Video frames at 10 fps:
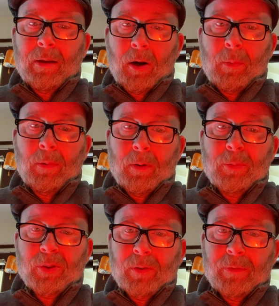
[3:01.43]

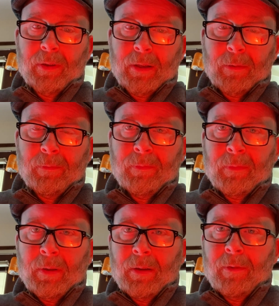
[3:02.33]
observing
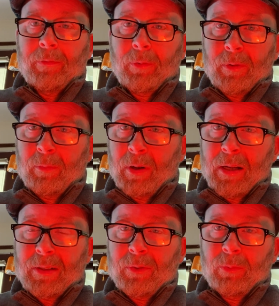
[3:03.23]

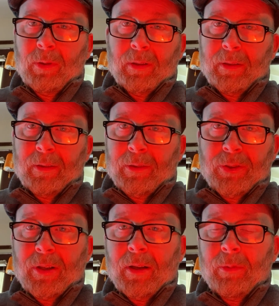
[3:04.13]
Fortinbras's
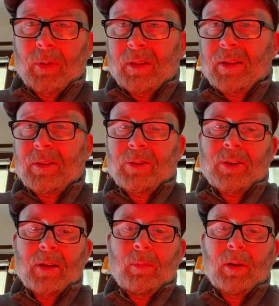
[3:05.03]
willingness to
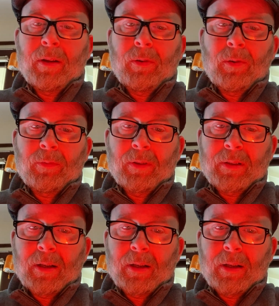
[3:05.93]
shed blood over a